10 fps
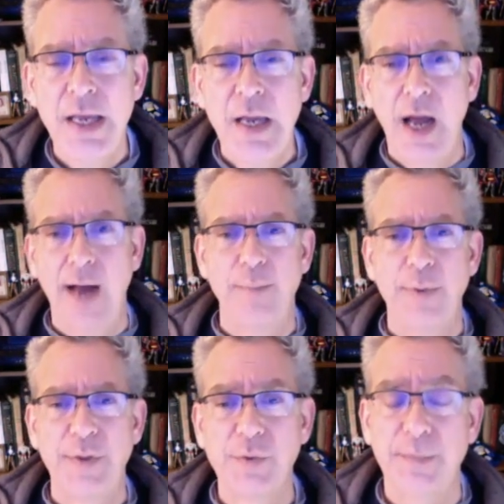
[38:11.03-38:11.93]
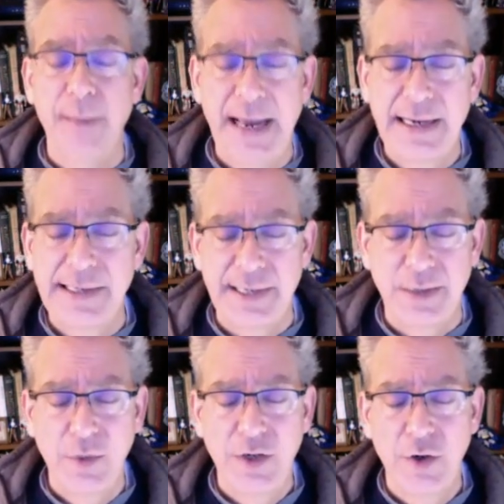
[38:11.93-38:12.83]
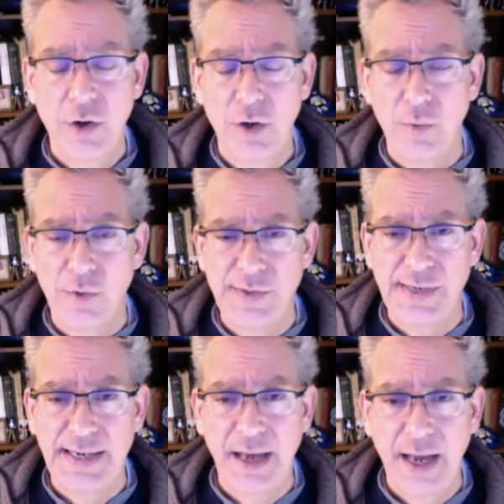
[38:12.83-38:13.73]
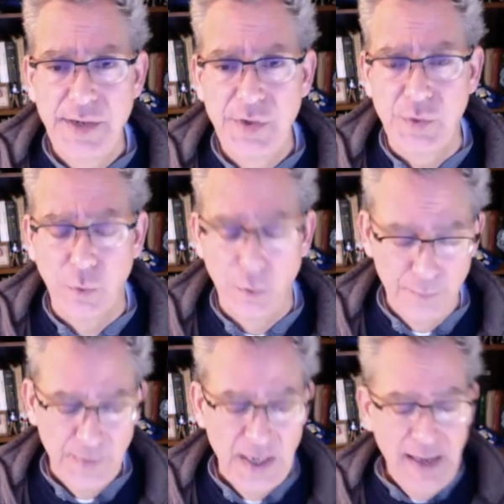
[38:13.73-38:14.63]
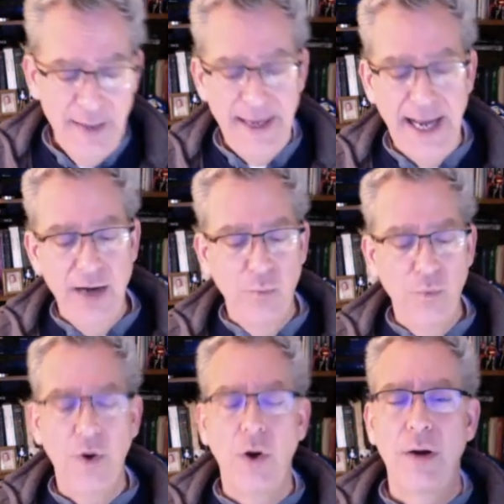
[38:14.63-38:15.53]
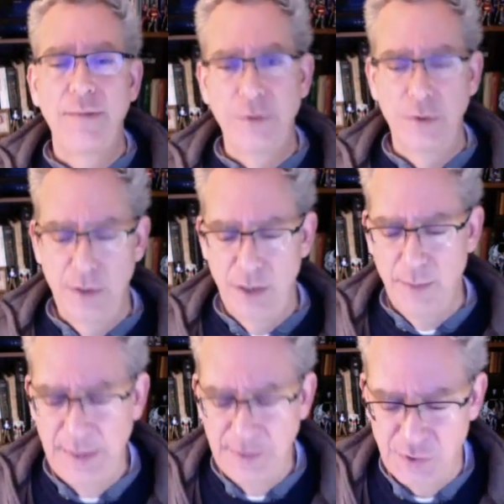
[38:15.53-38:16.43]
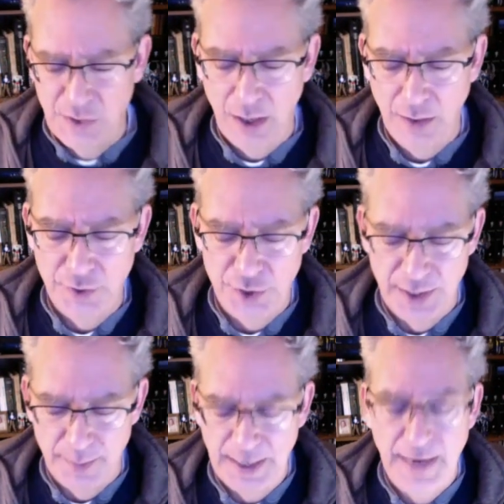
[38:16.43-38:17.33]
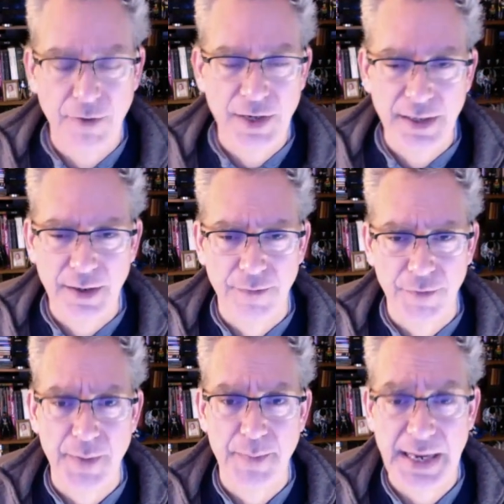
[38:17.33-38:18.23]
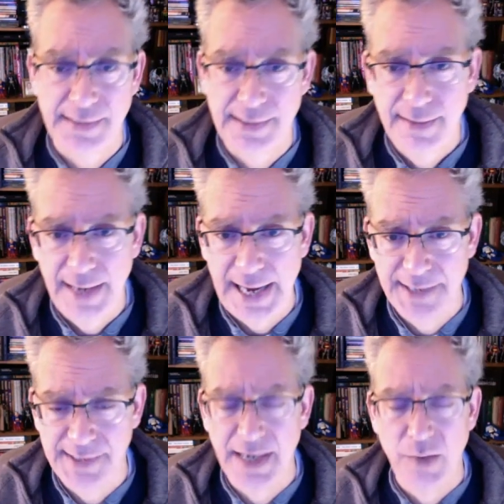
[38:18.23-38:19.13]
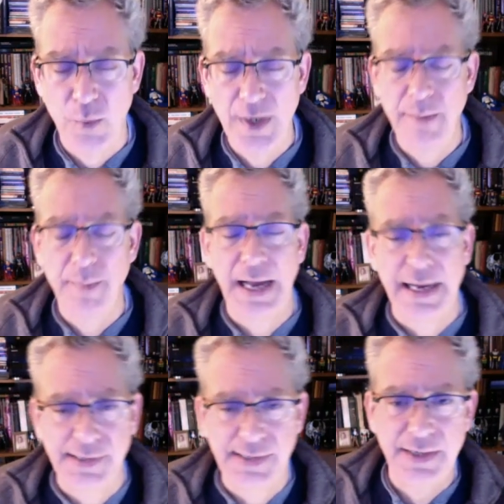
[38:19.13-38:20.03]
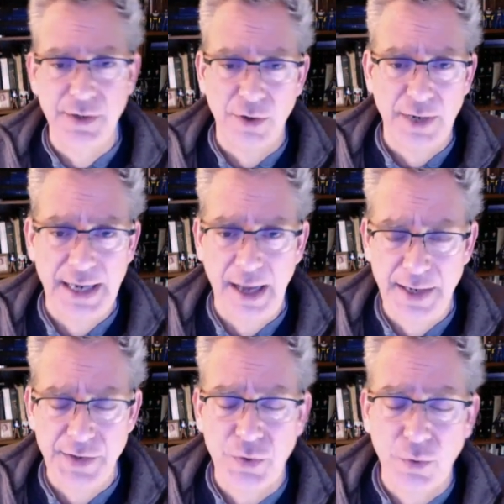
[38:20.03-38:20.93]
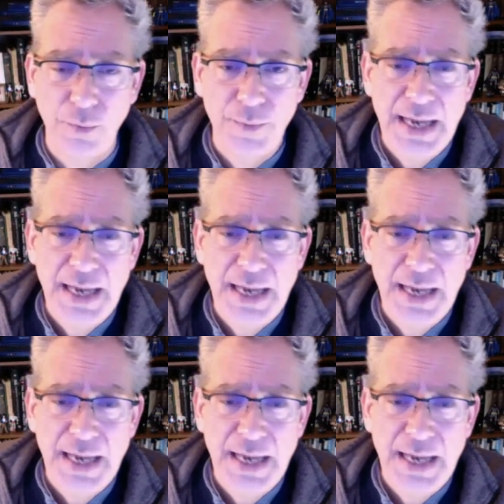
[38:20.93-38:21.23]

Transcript: uh, but there was a magazine when kirk was in high school that would offer a big scholarship every year for the best essay written by a senior in high school.